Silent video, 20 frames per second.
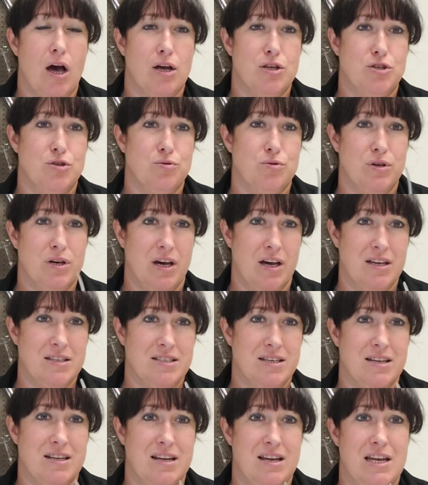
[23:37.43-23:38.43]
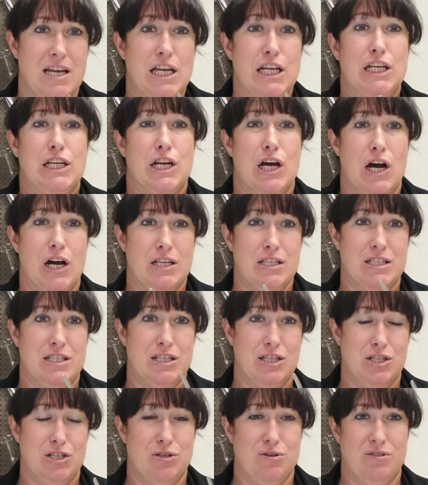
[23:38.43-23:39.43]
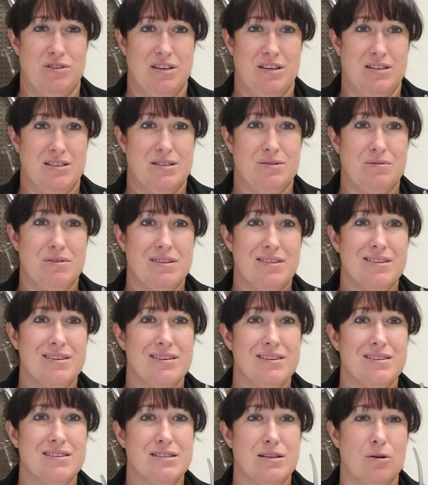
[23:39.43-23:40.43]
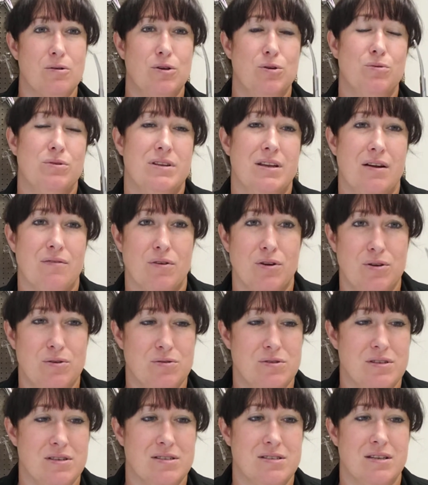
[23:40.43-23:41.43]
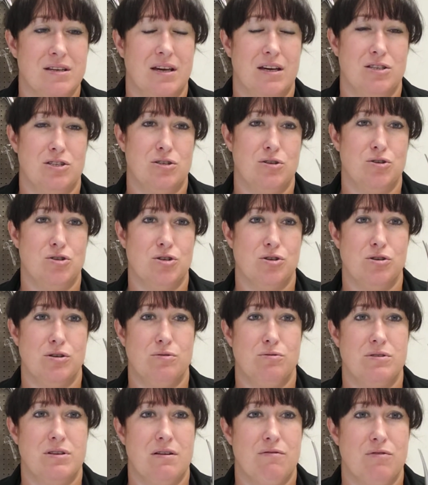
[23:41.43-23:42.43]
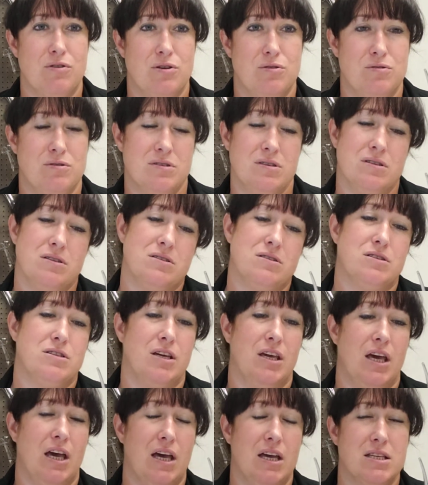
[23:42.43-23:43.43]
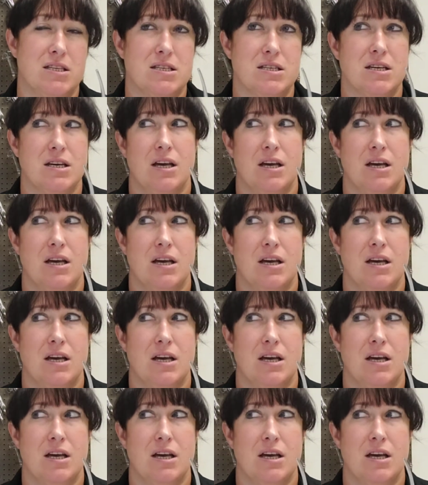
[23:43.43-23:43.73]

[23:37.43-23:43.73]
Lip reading: to cut any non-tissue things with. So you would never use this to cut suture. You would never use this to cut